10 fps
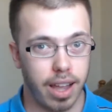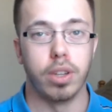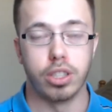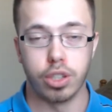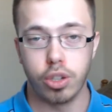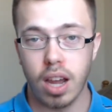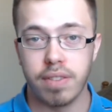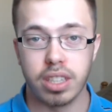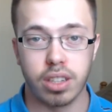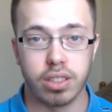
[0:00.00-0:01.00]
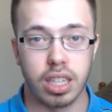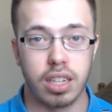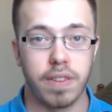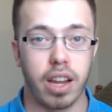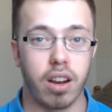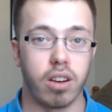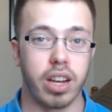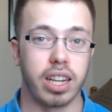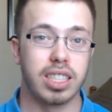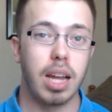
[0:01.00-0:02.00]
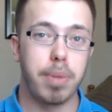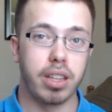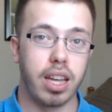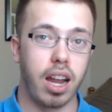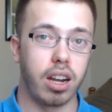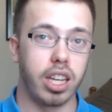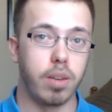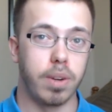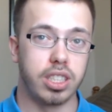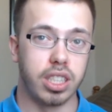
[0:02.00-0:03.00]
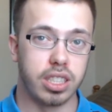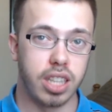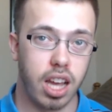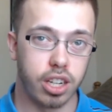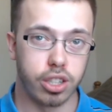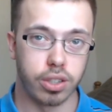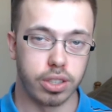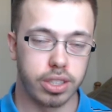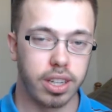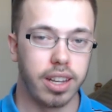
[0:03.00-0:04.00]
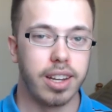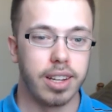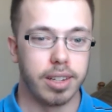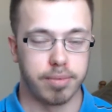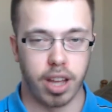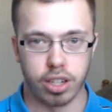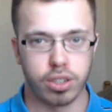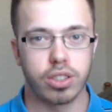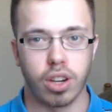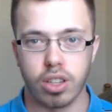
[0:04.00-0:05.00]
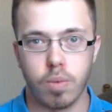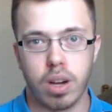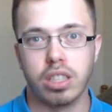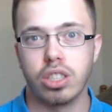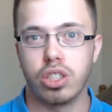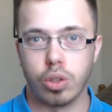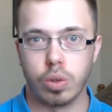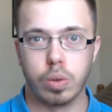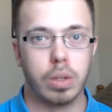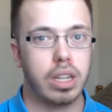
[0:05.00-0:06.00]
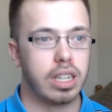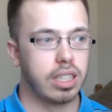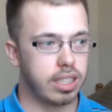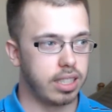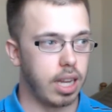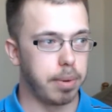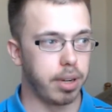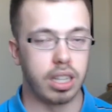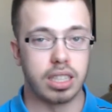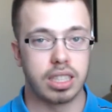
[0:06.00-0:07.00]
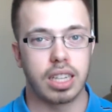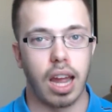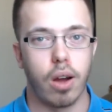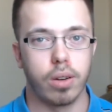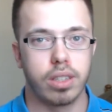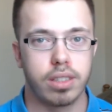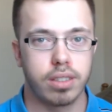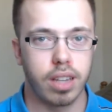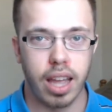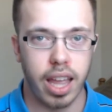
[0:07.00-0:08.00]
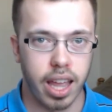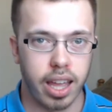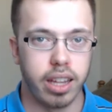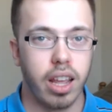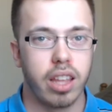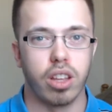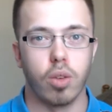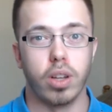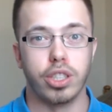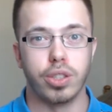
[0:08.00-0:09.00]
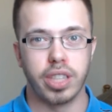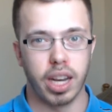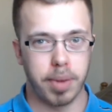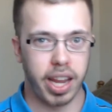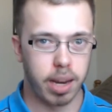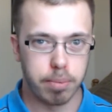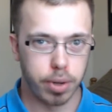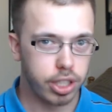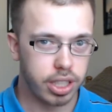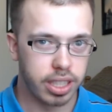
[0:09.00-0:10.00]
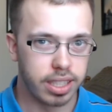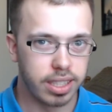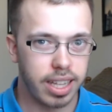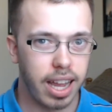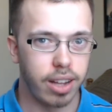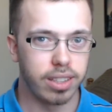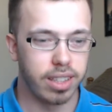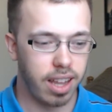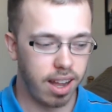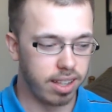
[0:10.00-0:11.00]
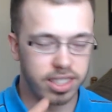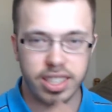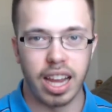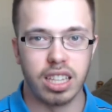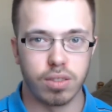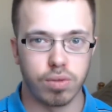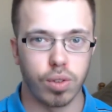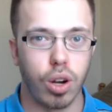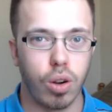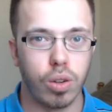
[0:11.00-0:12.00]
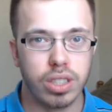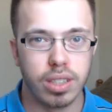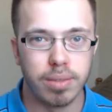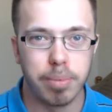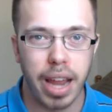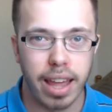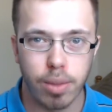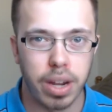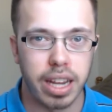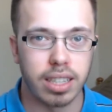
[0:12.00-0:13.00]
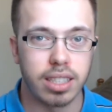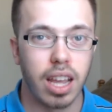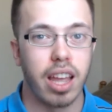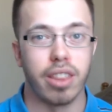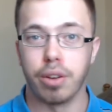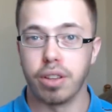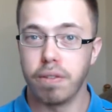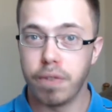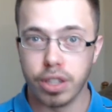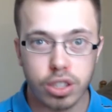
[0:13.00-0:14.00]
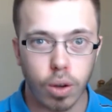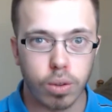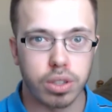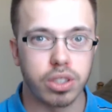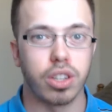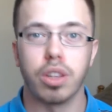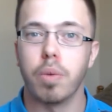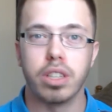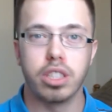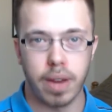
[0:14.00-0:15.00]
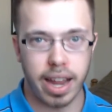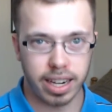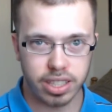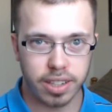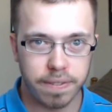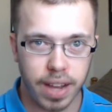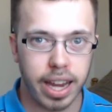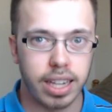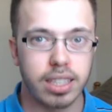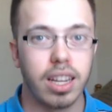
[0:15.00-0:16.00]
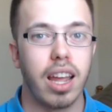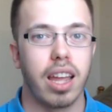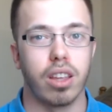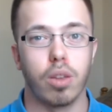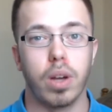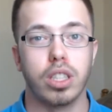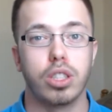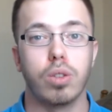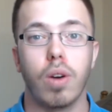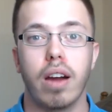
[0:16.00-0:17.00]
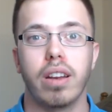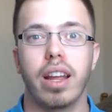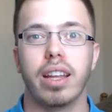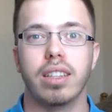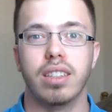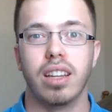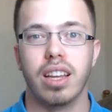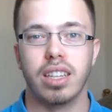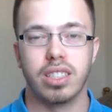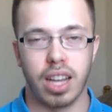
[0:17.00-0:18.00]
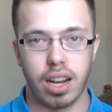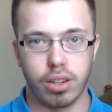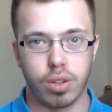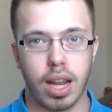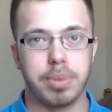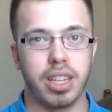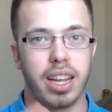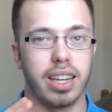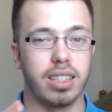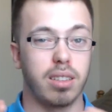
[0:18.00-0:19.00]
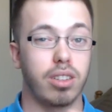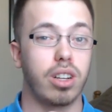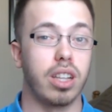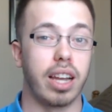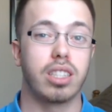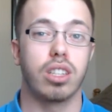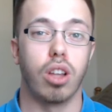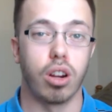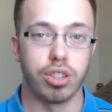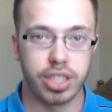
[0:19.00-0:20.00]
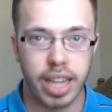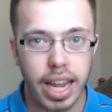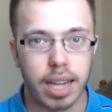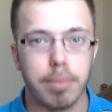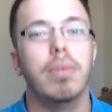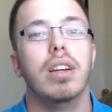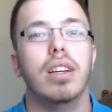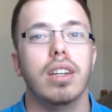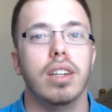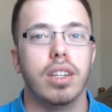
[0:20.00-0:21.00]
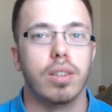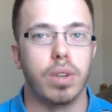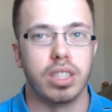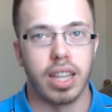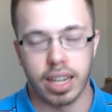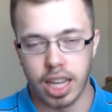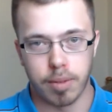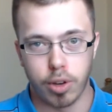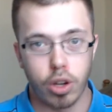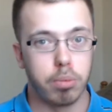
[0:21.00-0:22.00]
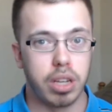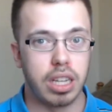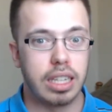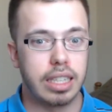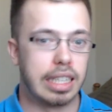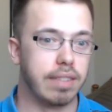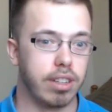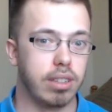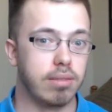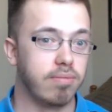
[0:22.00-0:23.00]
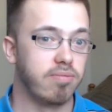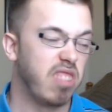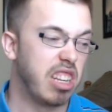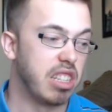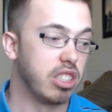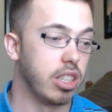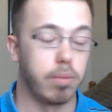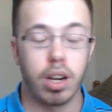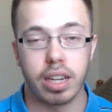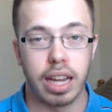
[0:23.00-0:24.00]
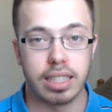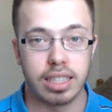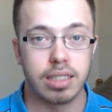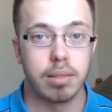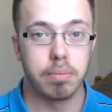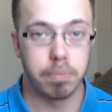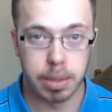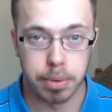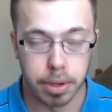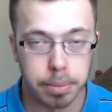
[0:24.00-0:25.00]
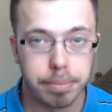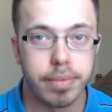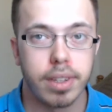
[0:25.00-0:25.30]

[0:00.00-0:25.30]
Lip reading: The ones who do have the skill set to fight are next up on the hierarchy, which is the hunters. Hunters are the ones who typically scout ahead. They're the ones who set up ambushes out on sides of roads and pathways. They're the foot soldiers. They're the ones who actually fight. They're the ones who go out and set out traps and collect large game, which that game could be, even in some rare cases, people.